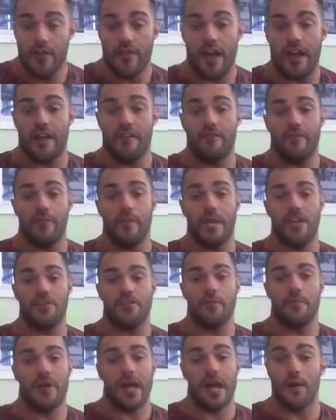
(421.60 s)
that
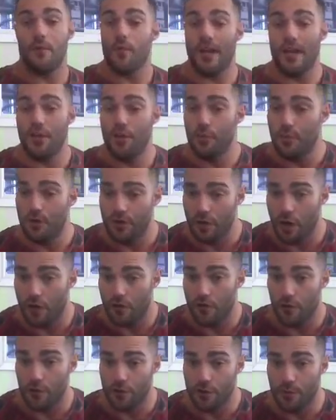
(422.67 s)
information by when you put your
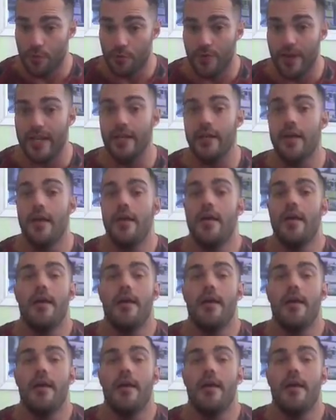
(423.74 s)
phone number in.